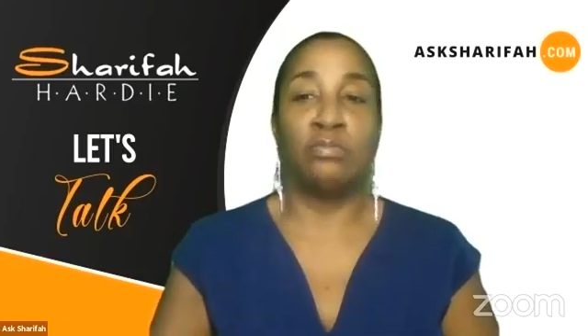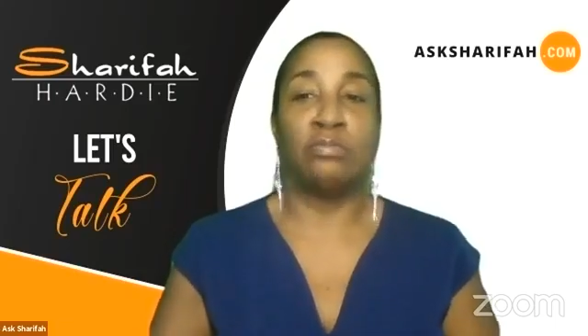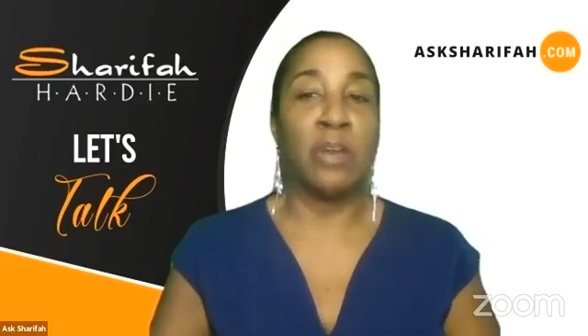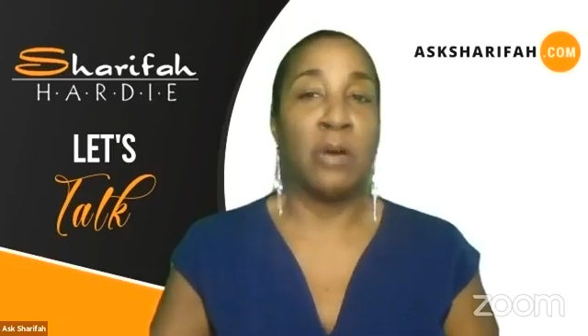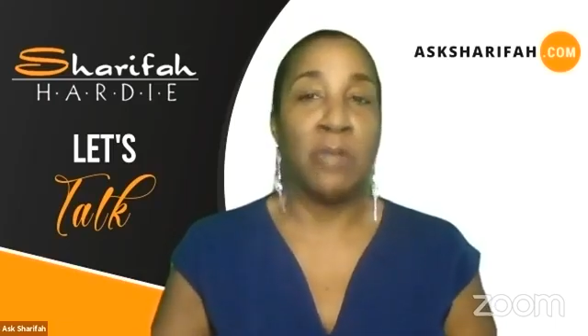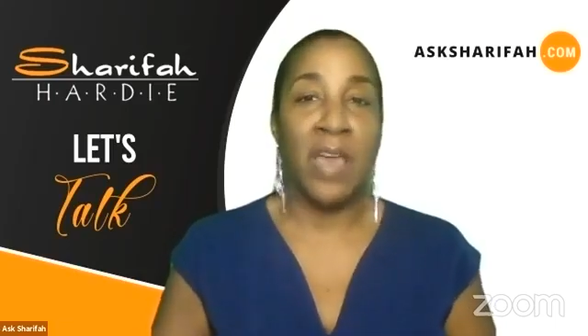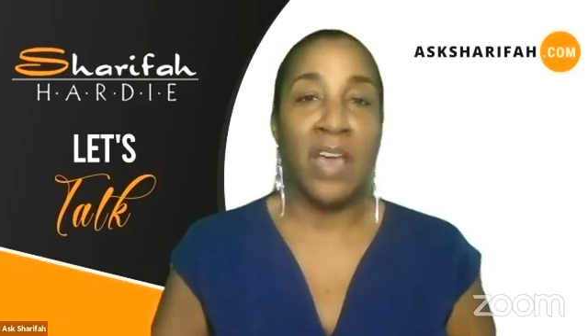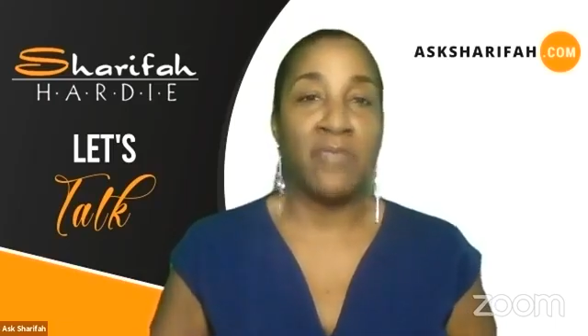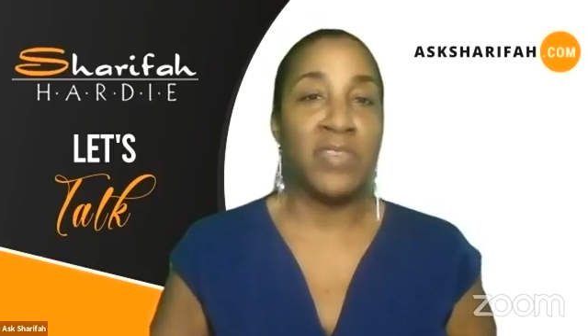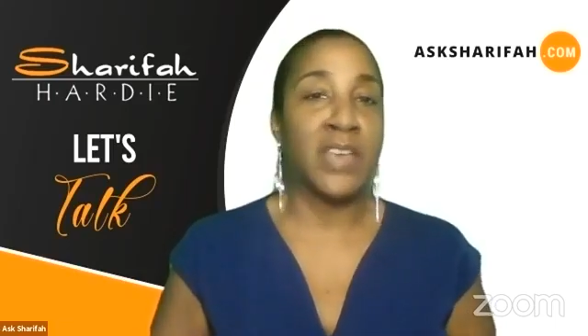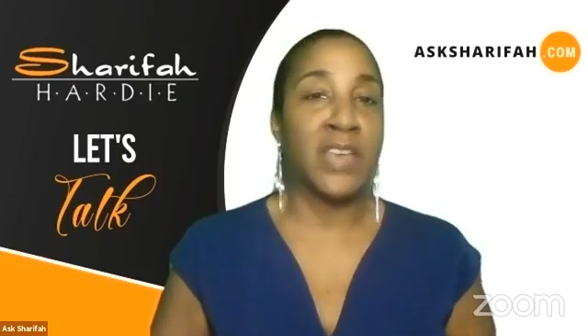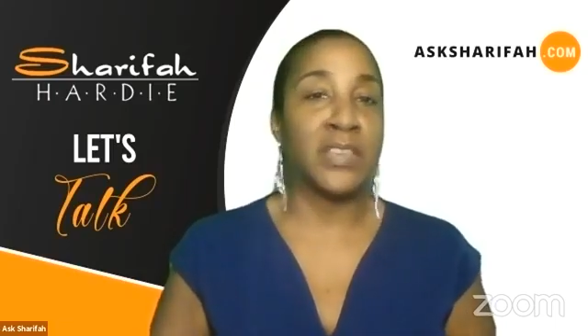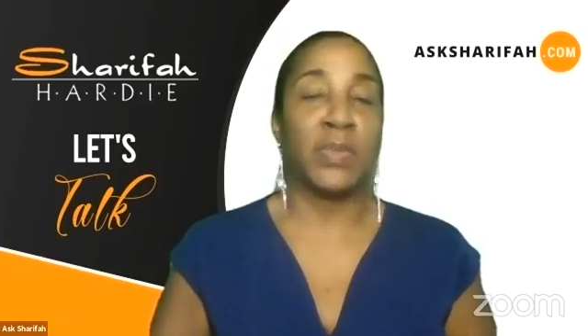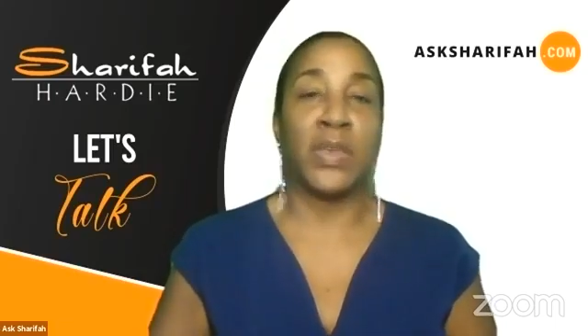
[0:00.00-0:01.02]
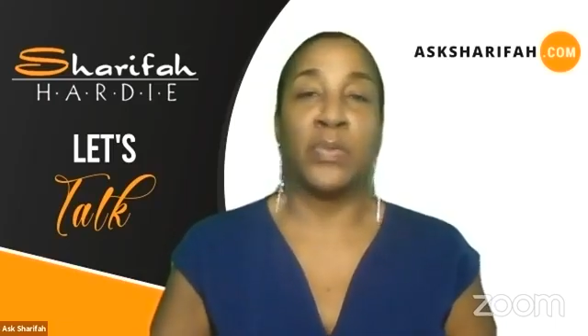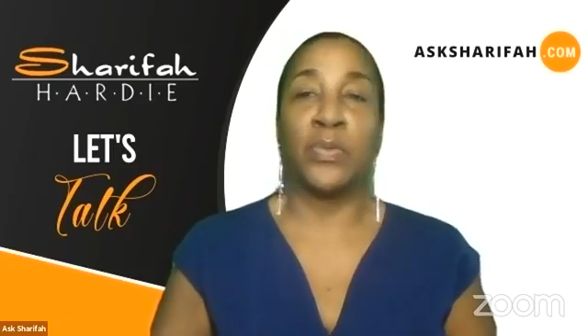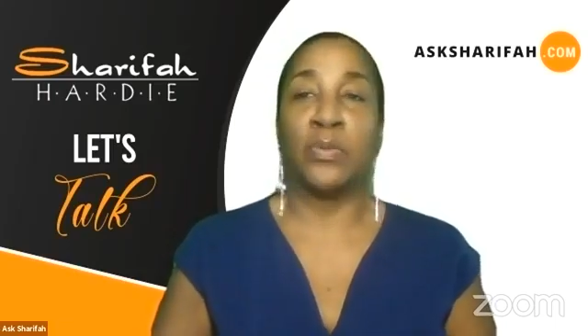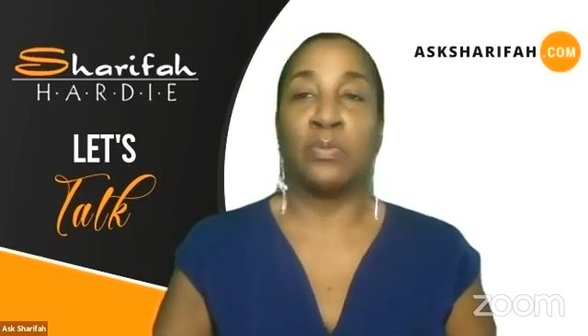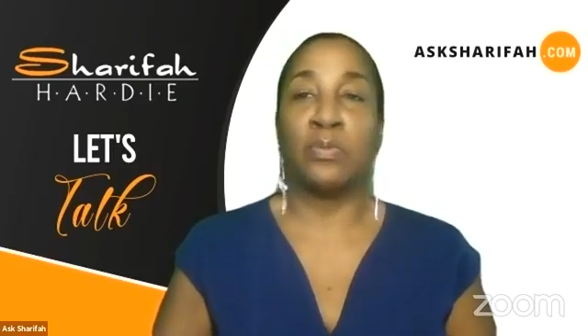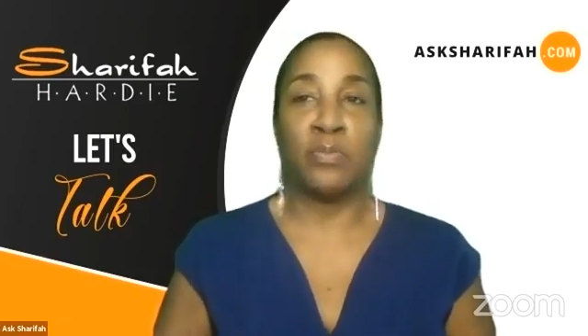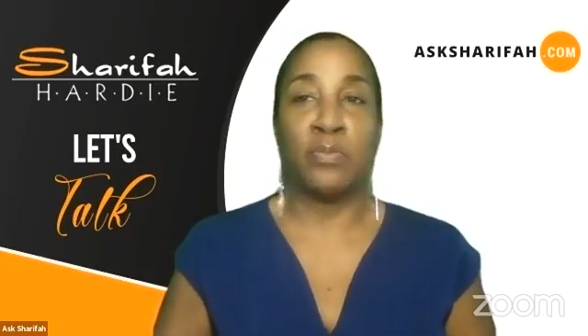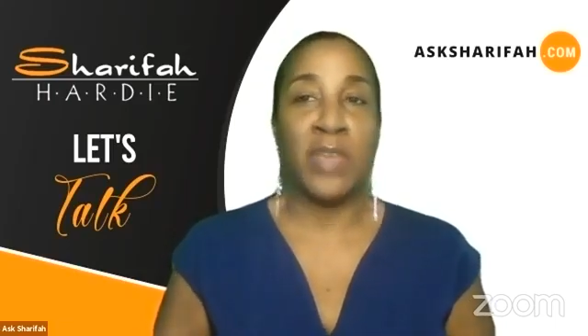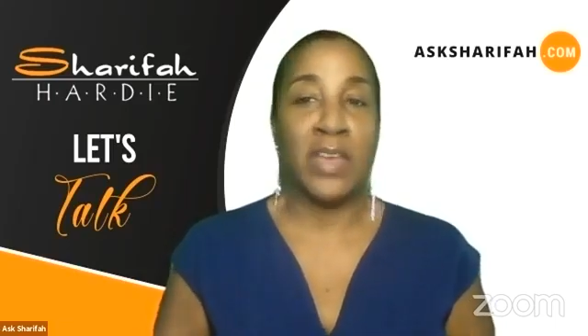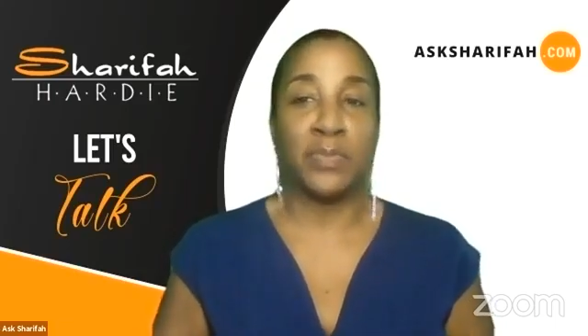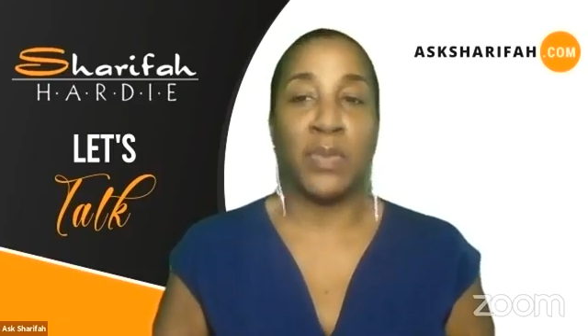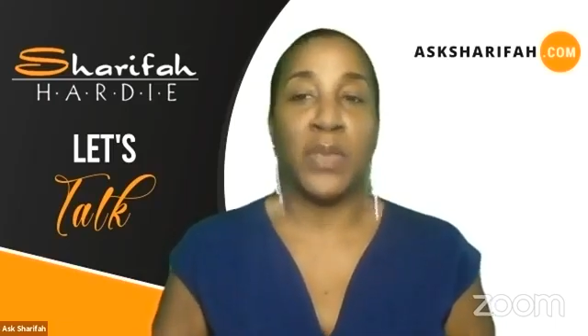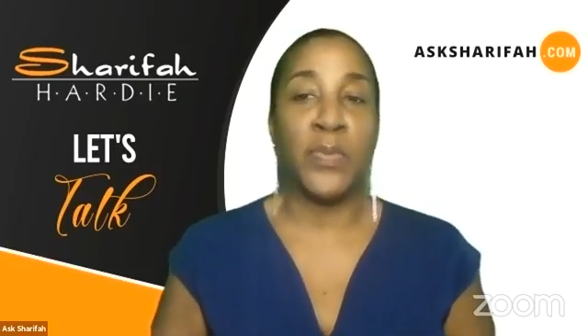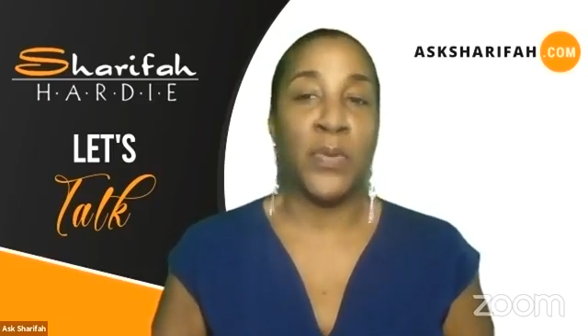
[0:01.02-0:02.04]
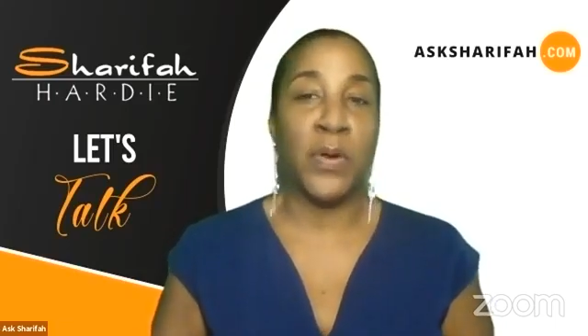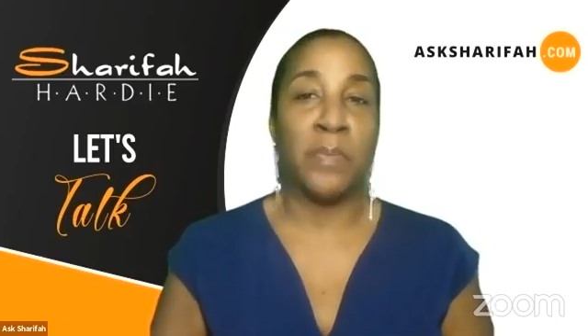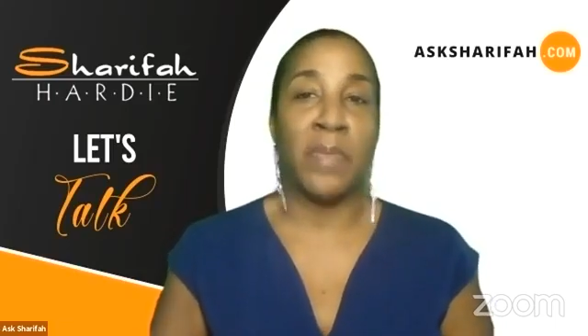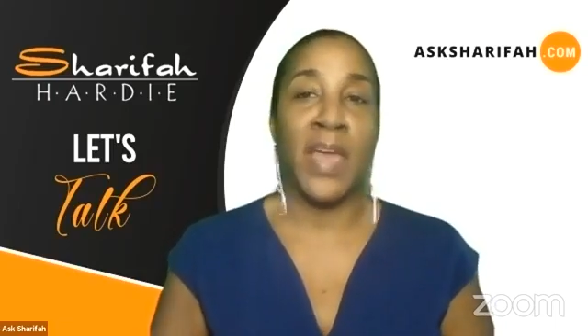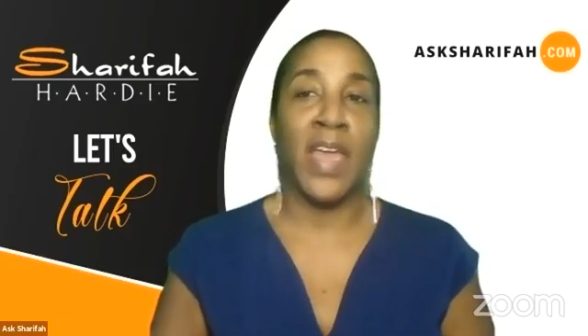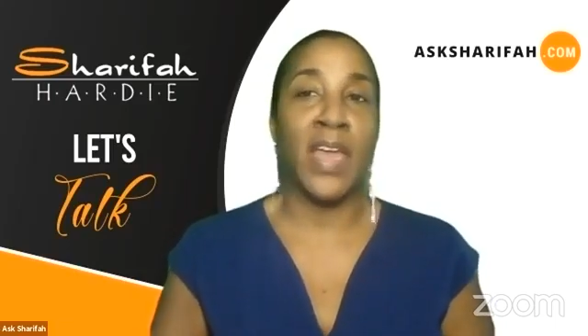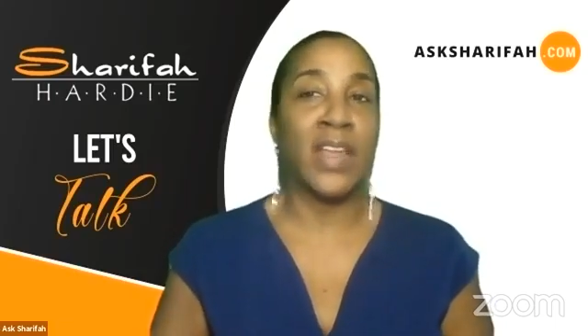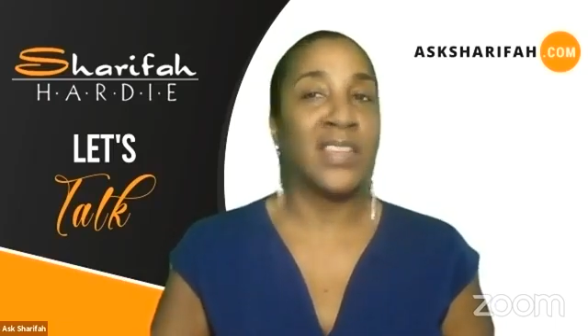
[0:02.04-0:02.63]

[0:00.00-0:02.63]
don't have yes people. Yes people are bad.